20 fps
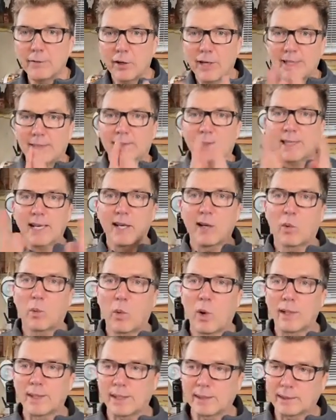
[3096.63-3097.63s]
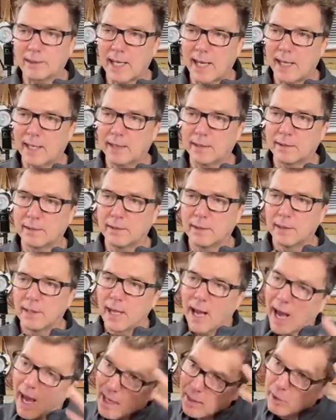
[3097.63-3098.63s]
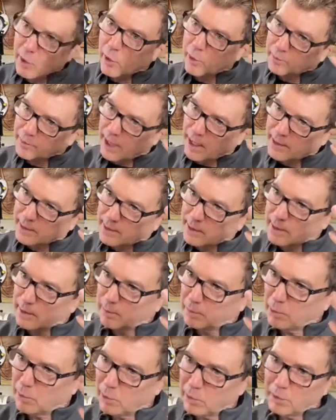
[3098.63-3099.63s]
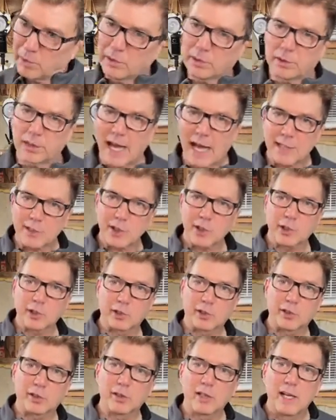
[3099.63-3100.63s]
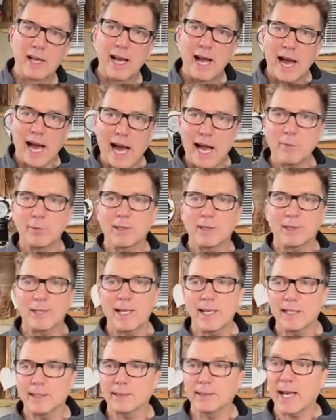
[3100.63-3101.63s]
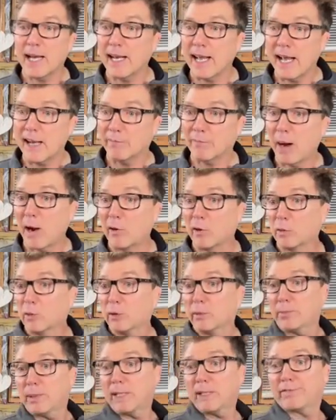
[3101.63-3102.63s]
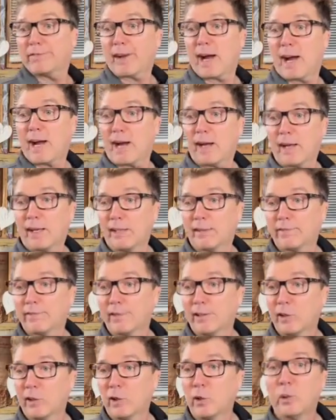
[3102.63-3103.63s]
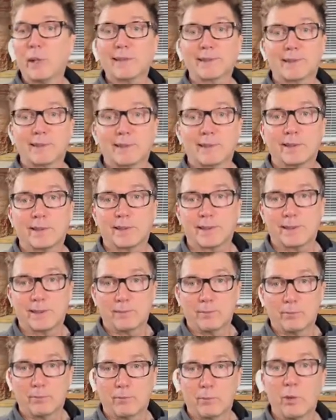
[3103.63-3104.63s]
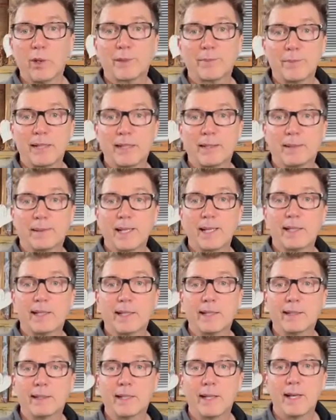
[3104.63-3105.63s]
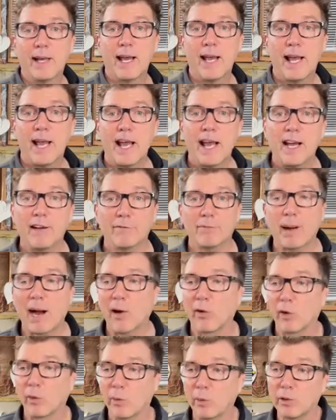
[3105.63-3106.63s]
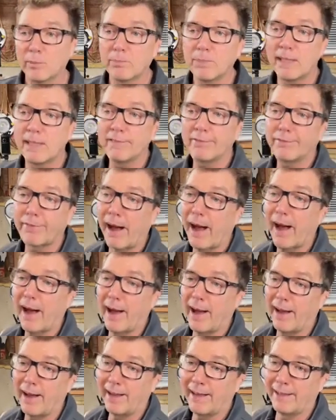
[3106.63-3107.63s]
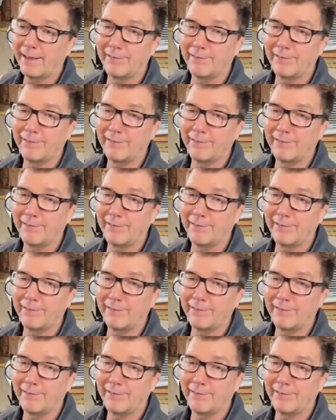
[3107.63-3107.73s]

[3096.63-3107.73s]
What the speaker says: If you're on a scale 1 to 10, I don't know, I'm kind of simple, logical. I would think that half power would be 5. Who else is with me thinking half power would be 5,